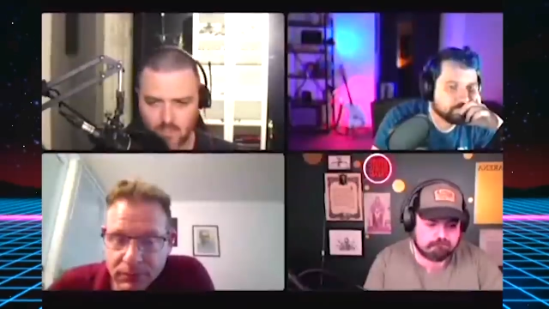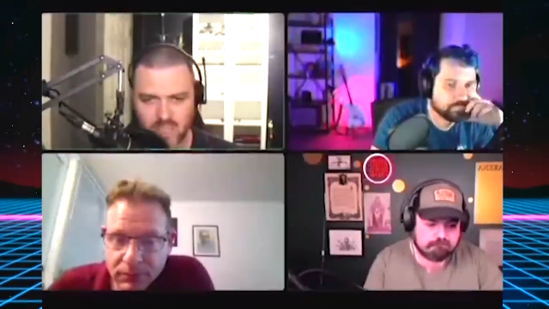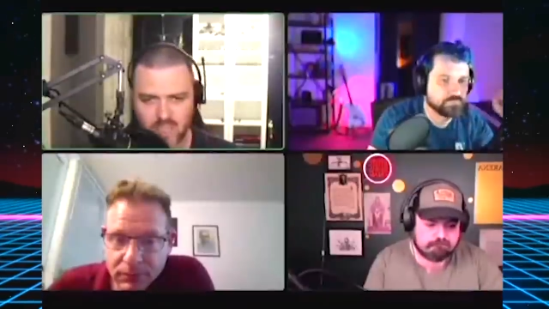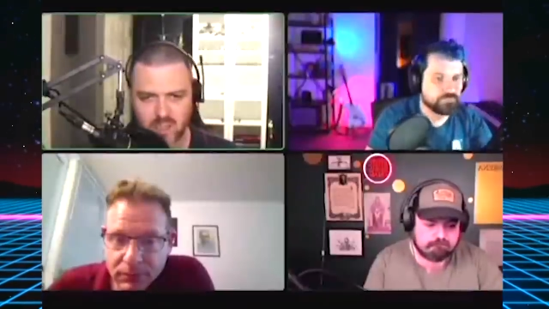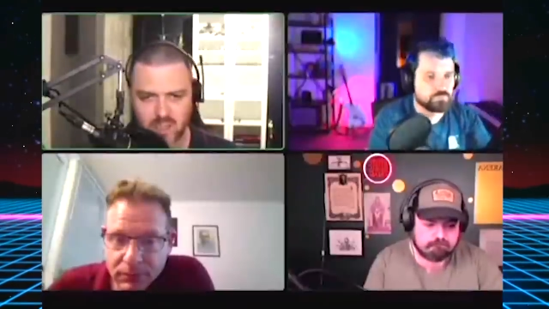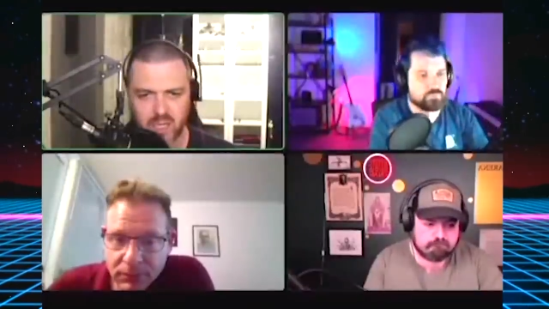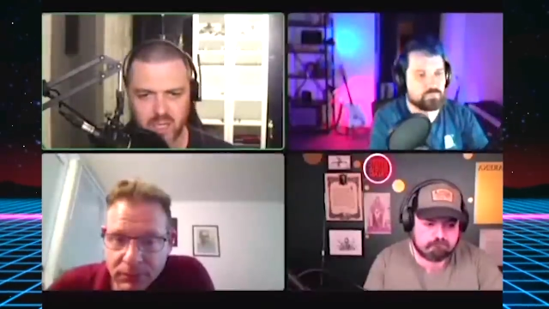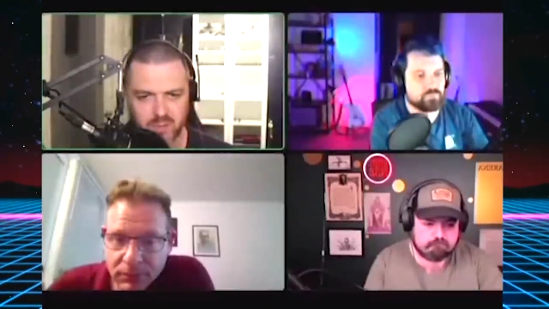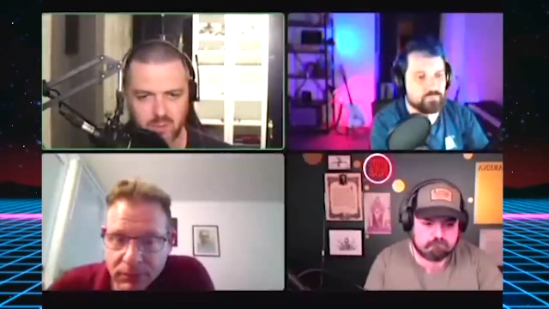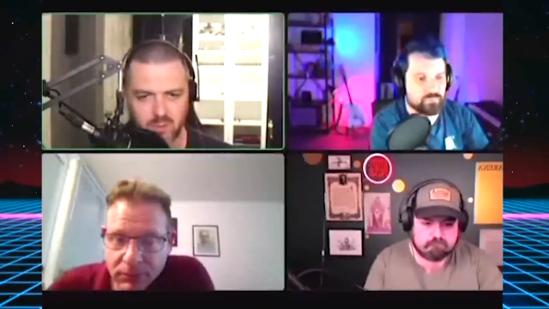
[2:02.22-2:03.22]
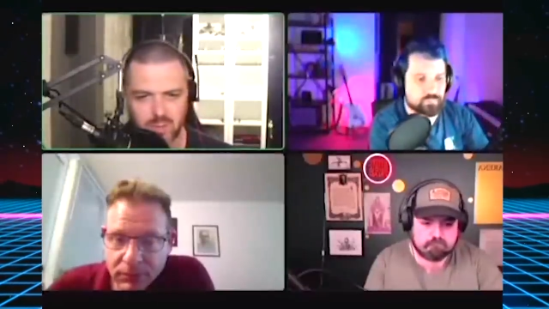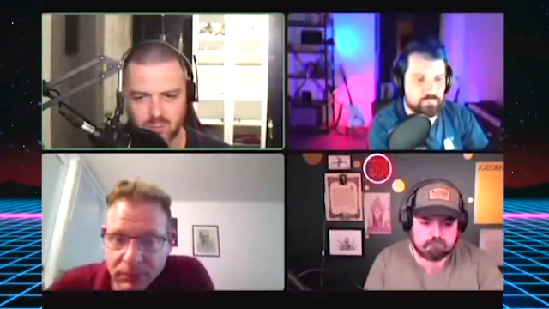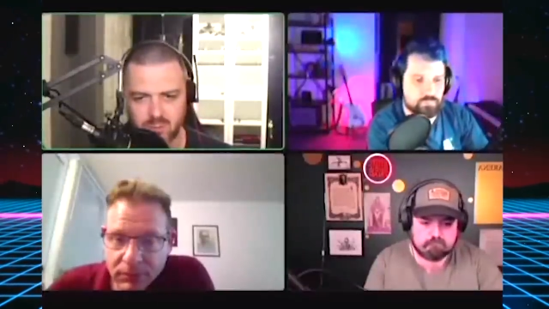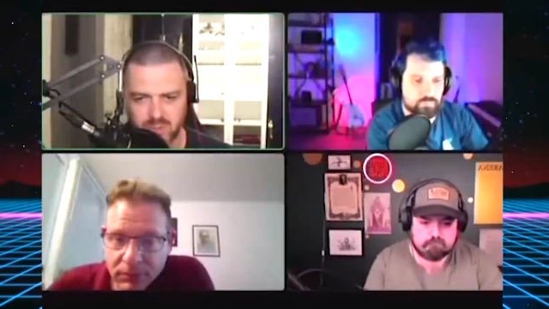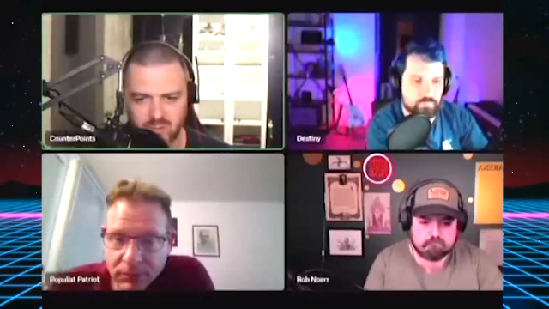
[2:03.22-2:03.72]
Speaker 1: can I answer the question? Was he
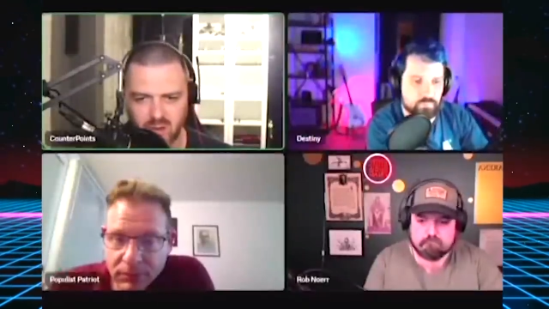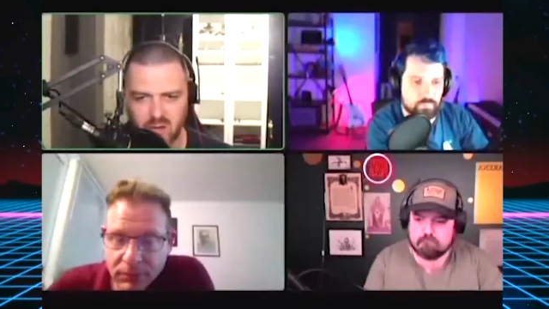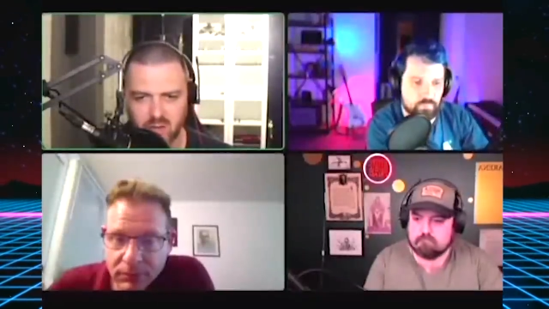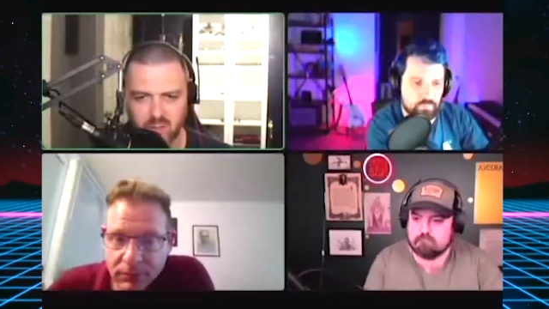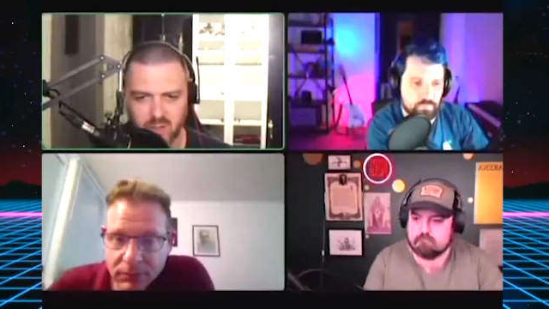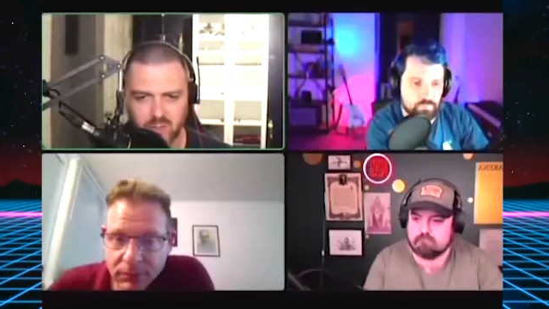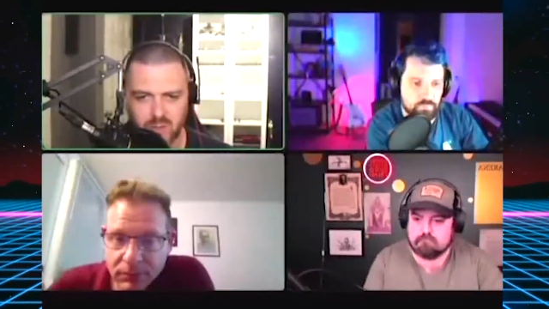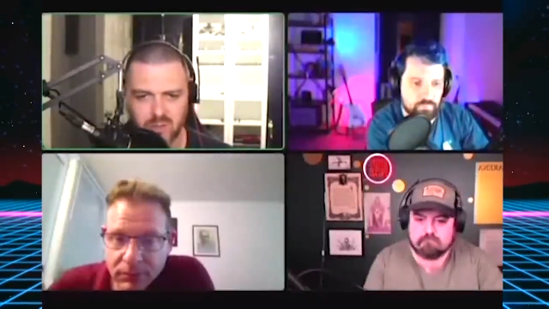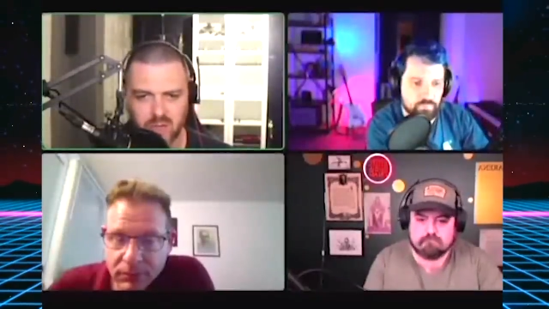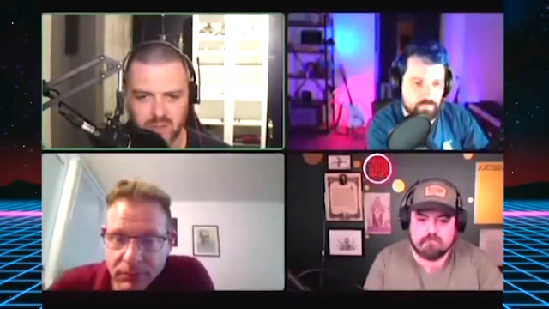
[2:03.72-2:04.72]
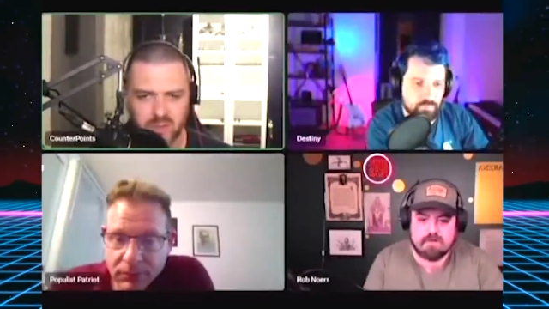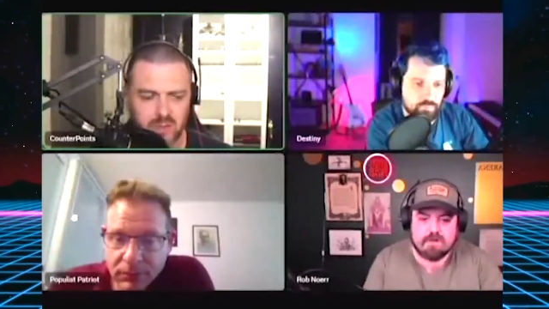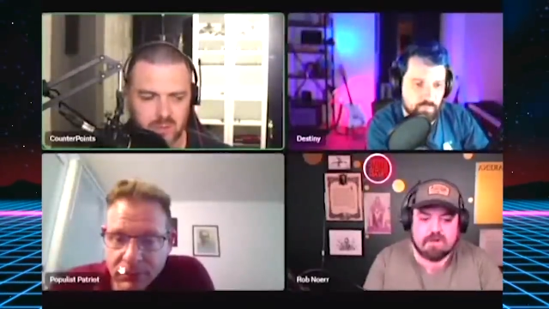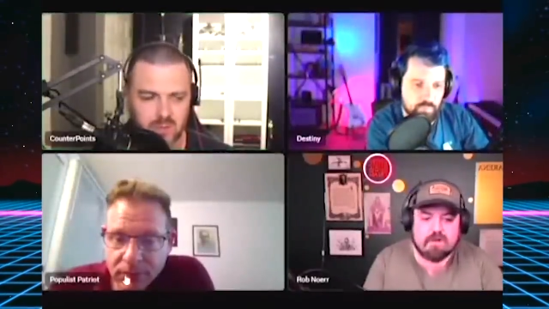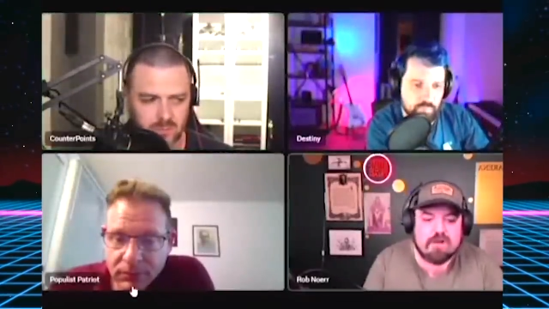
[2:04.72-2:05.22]
fired after you froze her asset?
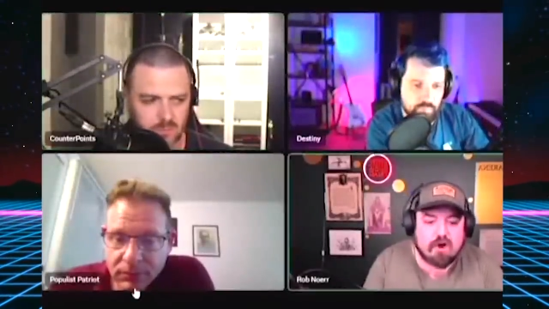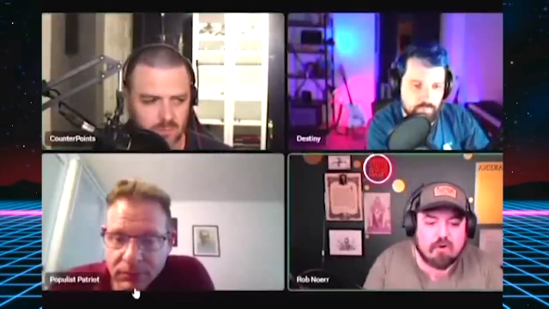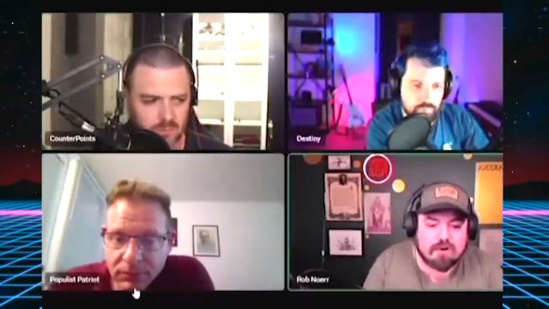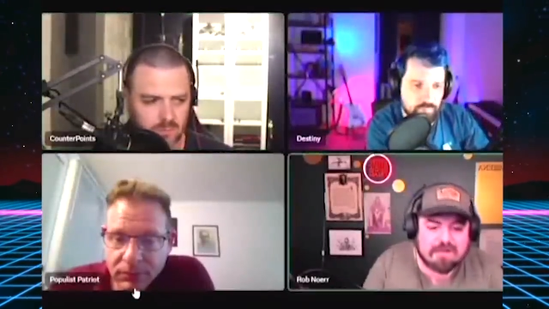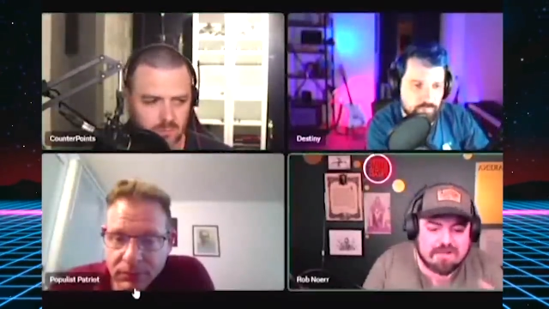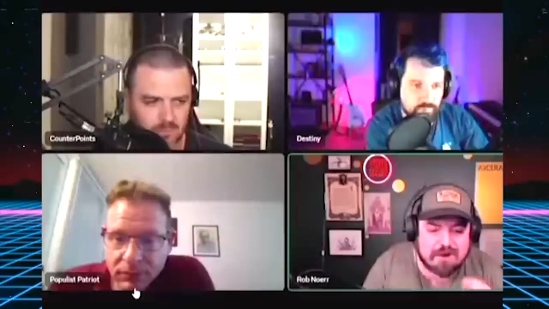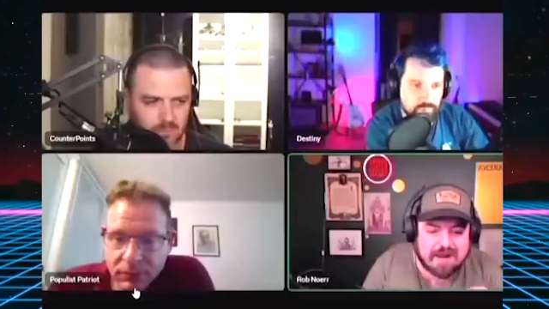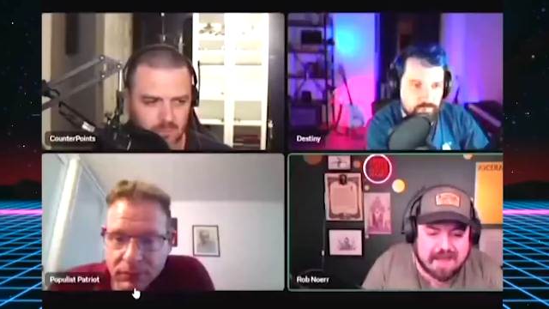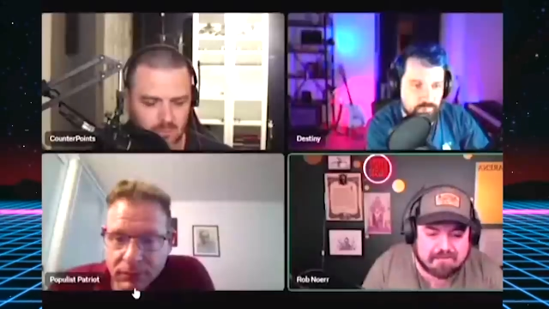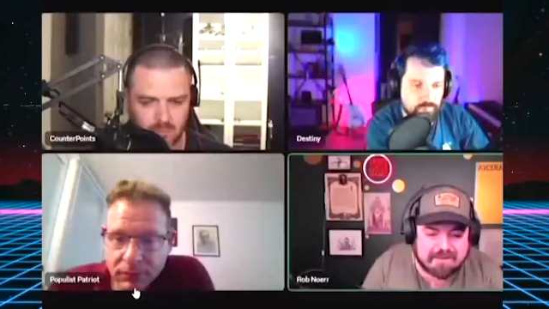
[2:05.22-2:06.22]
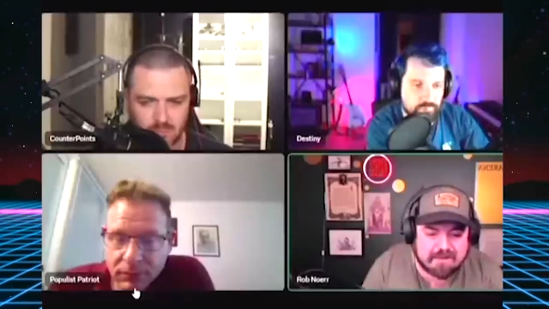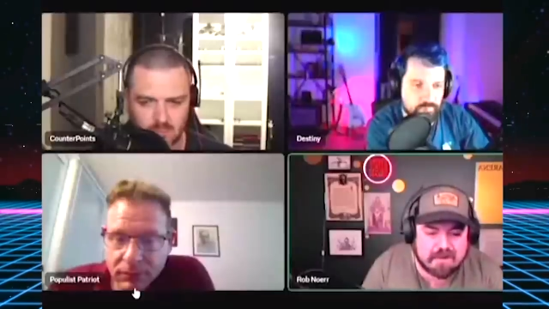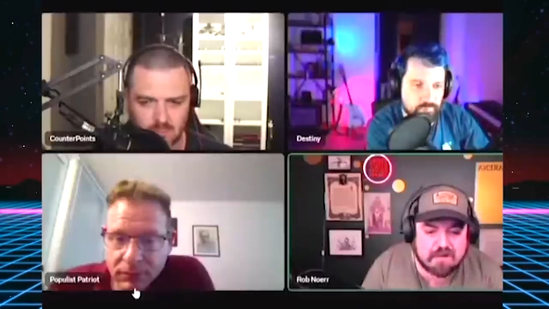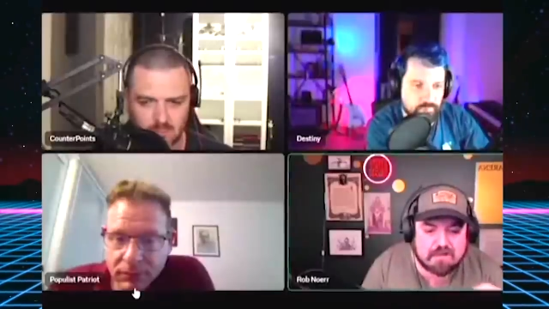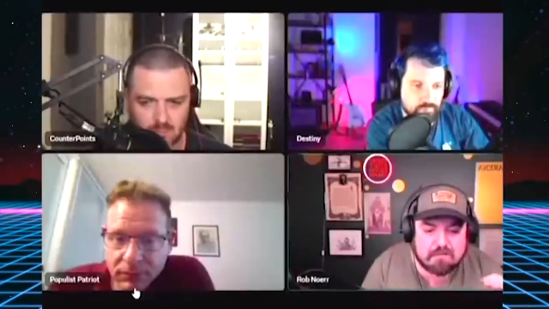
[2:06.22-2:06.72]
Speaker 2: No. You know what happened? The
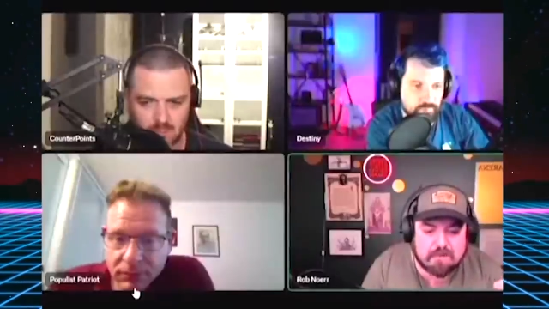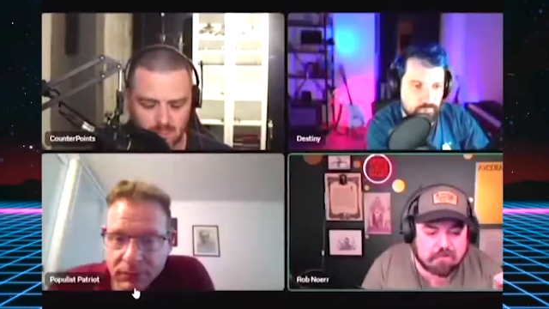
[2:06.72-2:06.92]
people from what?